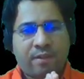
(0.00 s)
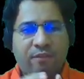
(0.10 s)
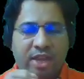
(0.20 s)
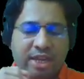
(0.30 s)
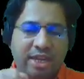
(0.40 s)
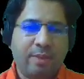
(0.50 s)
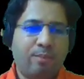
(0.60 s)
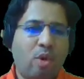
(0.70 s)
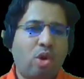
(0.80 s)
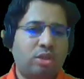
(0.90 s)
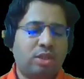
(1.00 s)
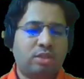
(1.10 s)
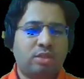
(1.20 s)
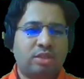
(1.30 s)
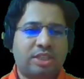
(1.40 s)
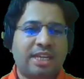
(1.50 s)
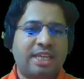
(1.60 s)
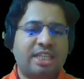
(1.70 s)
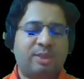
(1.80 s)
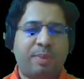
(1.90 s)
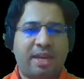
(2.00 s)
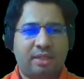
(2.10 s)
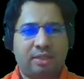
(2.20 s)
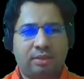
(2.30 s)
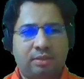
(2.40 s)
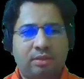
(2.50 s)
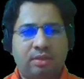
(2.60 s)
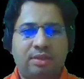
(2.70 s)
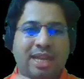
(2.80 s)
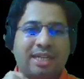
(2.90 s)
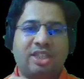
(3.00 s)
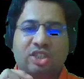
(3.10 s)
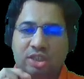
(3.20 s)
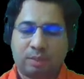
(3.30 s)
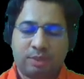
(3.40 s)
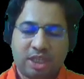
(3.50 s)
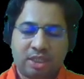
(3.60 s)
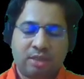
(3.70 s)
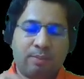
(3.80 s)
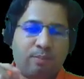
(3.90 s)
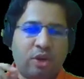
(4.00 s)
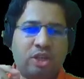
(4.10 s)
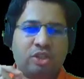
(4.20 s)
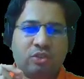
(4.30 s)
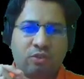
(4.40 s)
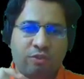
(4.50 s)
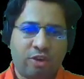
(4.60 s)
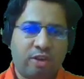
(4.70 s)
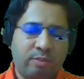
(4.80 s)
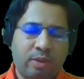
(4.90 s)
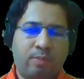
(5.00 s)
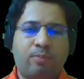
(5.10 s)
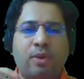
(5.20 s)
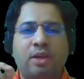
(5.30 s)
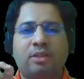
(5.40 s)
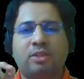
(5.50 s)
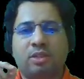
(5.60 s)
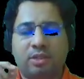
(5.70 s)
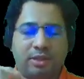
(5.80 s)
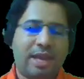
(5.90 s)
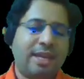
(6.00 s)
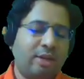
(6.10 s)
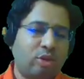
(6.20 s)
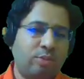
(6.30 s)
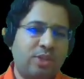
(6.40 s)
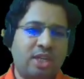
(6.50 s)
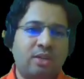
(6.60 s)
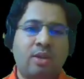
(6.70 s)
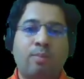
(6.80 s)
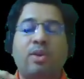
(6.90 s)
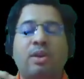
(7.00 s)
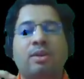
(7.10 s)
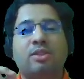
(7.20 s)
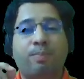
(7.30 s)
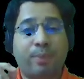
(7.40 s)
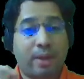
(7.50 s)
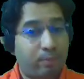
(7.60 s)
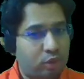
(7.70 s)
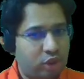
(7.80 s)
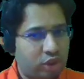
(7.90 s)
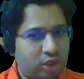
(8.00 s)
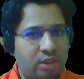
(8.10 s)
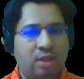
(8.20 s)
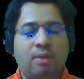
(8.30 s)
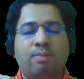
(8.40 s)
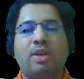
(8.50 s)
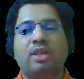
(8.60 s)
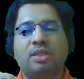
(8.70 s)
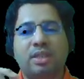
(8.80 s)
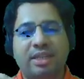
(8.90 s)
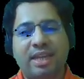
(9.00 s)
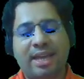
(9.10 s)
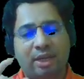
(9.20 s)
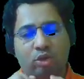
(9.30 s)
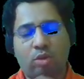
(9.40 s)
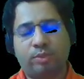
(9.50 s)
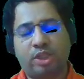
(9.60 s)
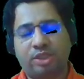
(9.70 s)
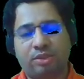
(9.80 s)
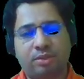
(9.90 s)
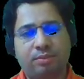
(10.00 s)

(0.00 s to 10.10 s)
very important sentence pattern, that is subject plus verb plus direct object plus preposition plus indirect object.